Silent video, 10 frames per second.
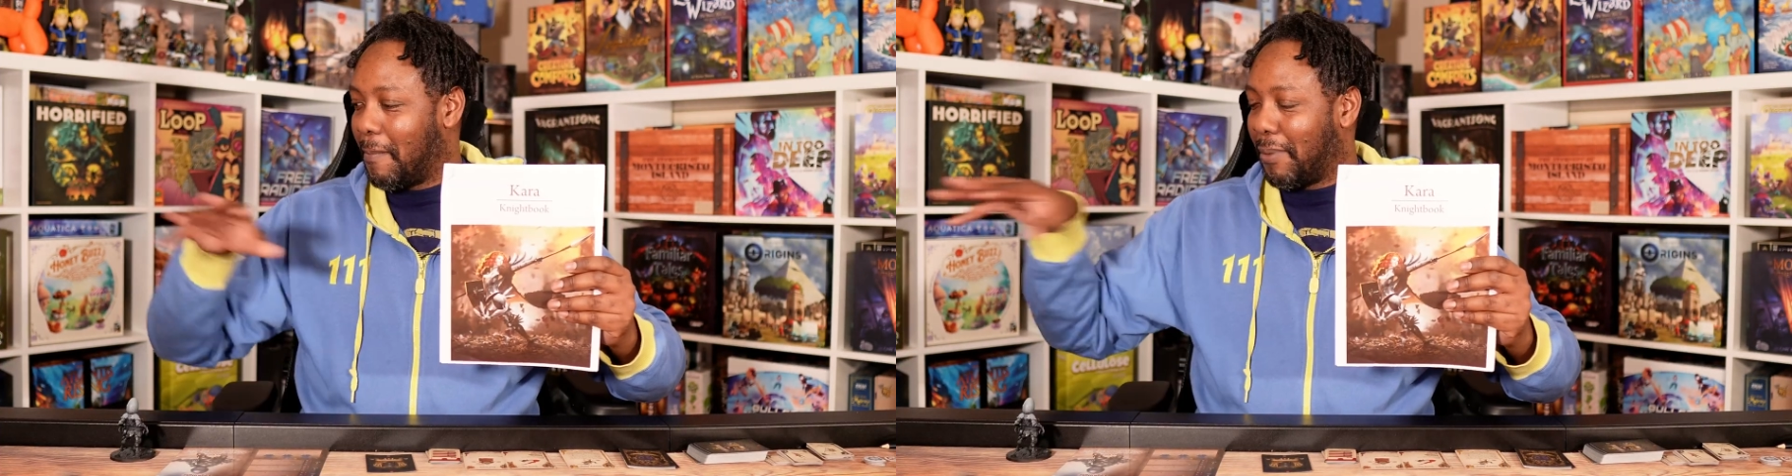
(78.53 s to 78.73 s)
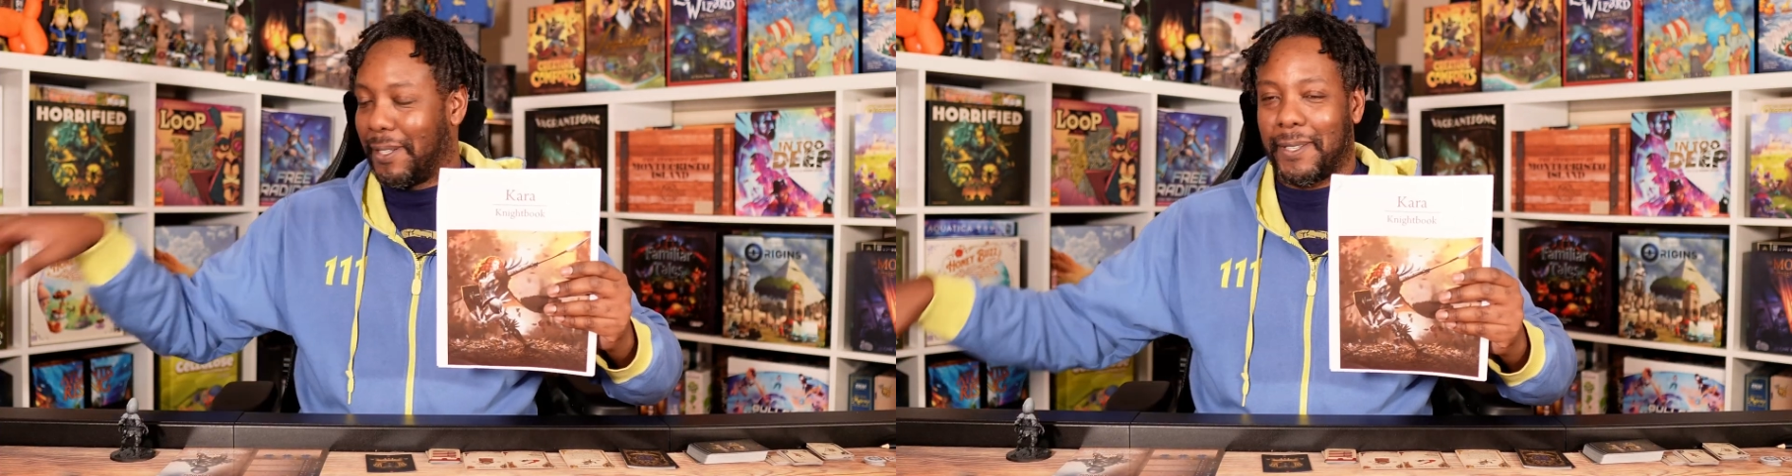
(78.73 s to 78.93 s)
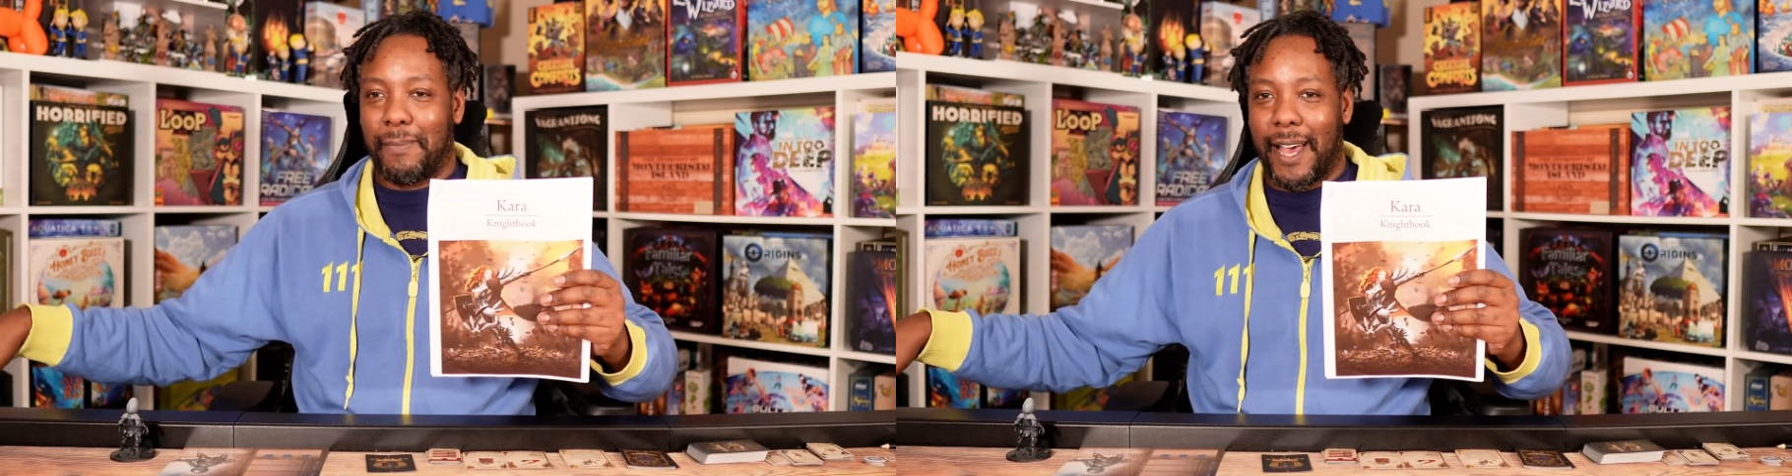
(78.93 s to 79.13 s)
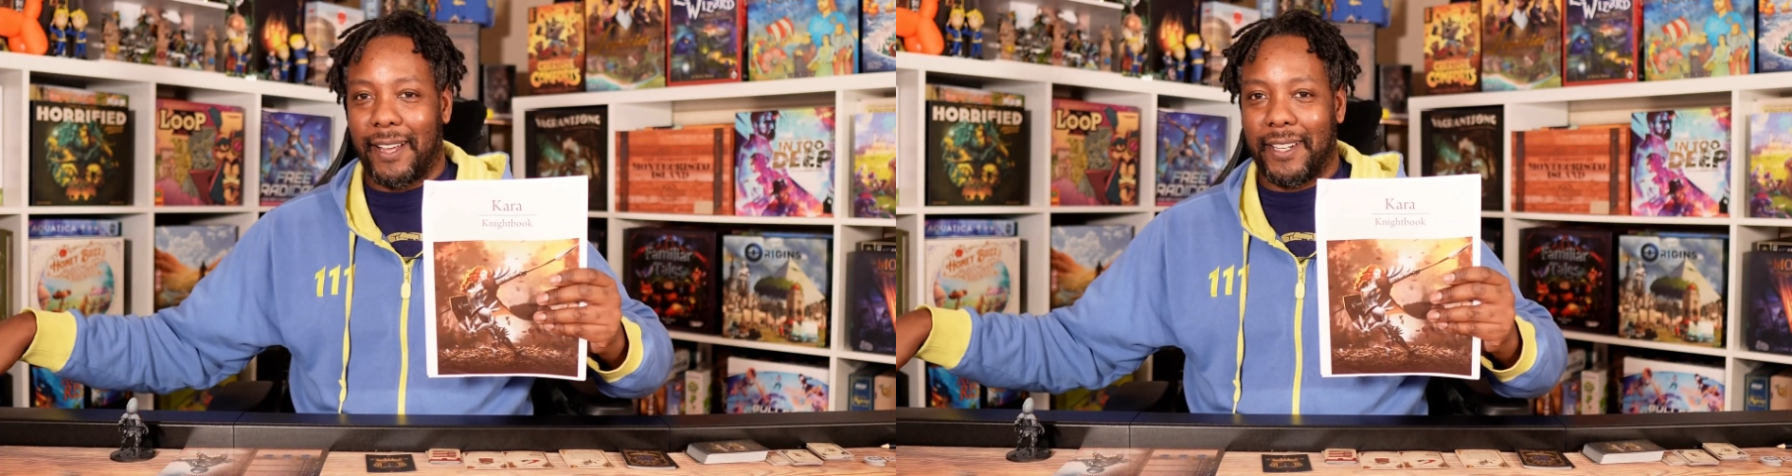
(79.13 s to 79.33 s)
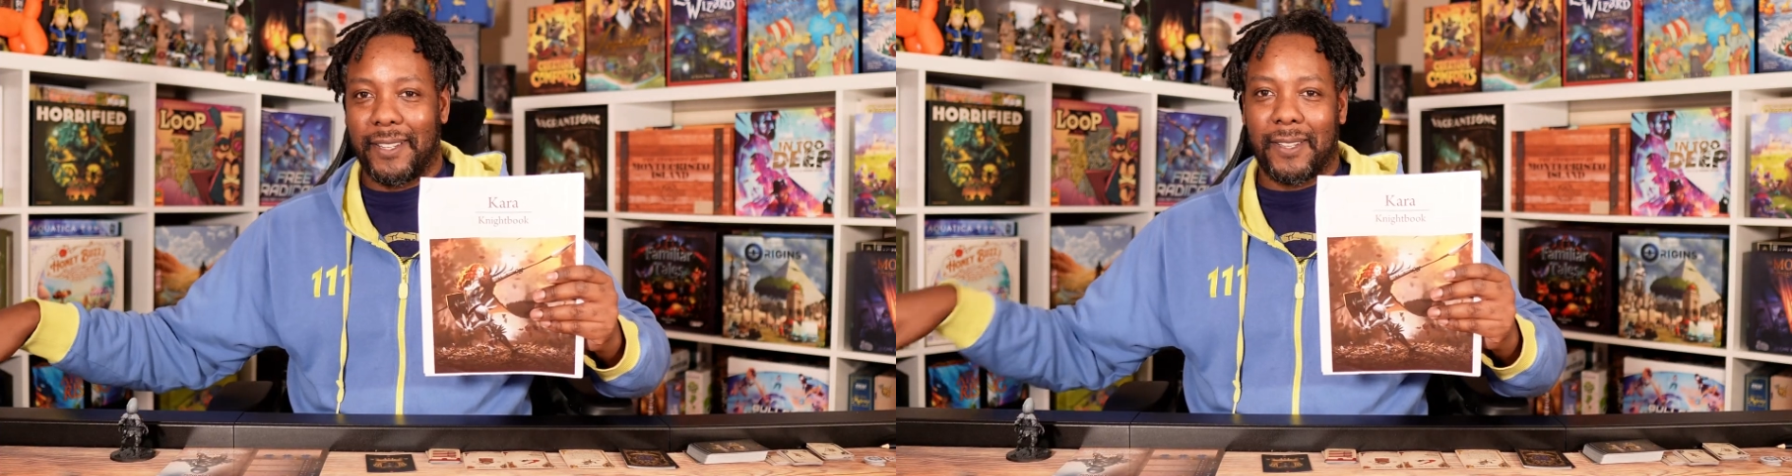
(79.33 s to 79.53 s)

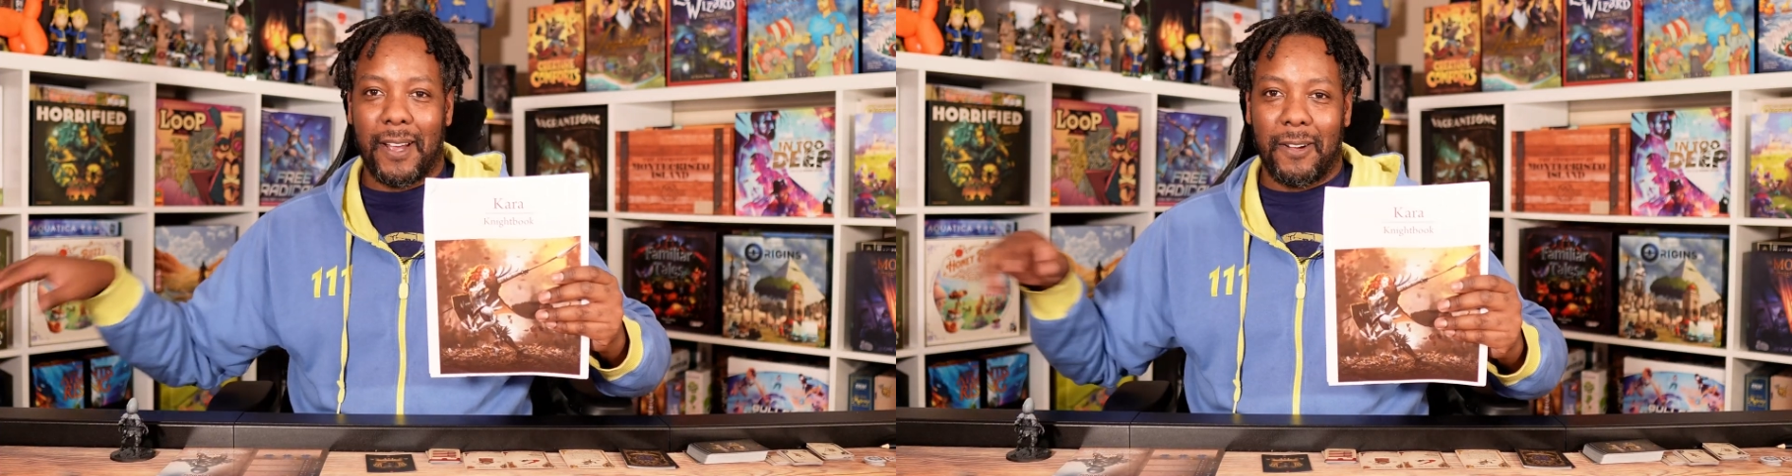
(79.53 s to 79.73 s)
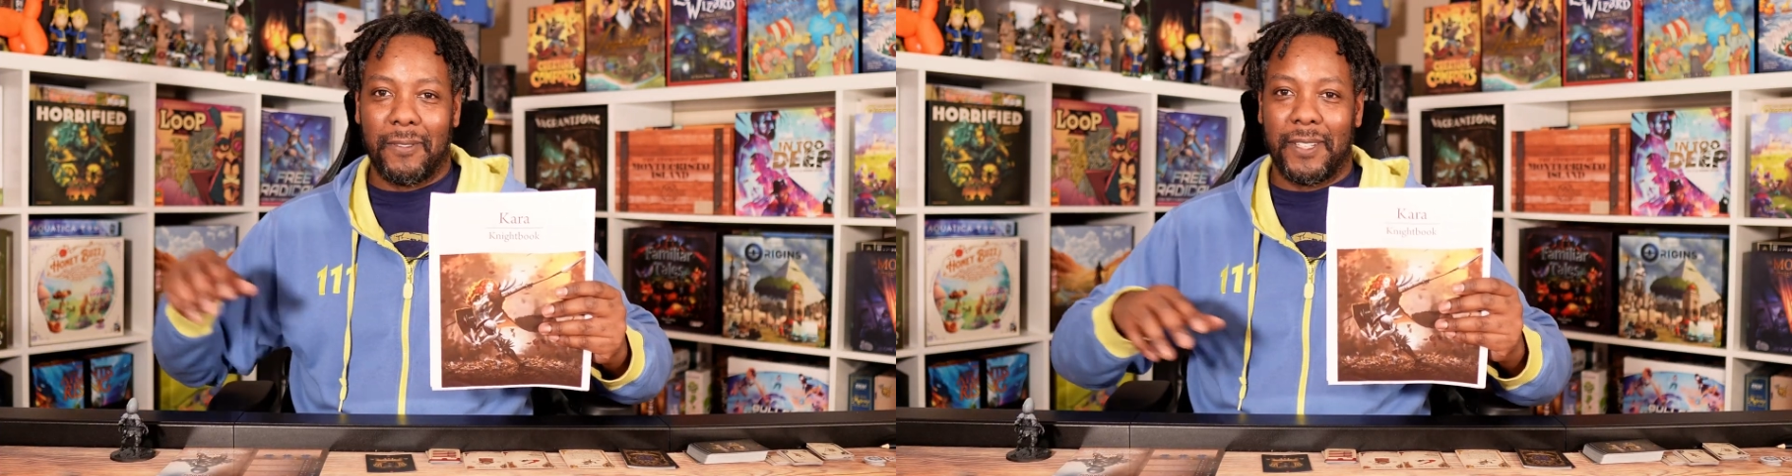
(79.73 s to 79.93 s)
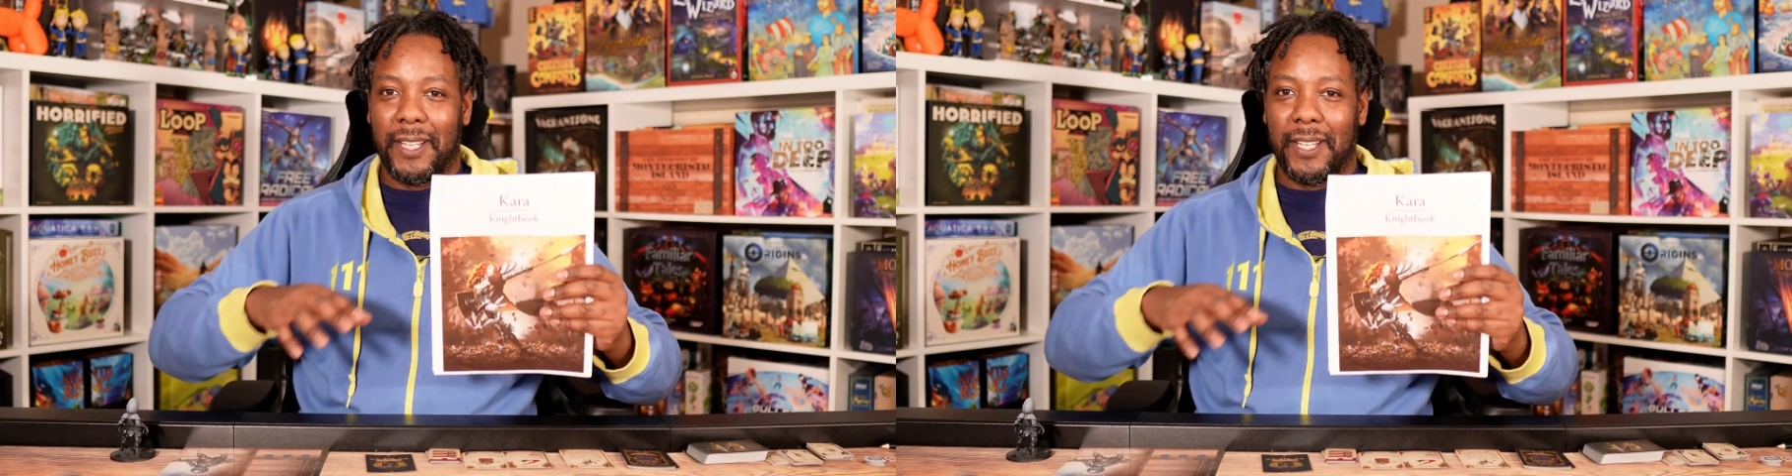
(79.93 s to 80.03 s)
Principality Stone,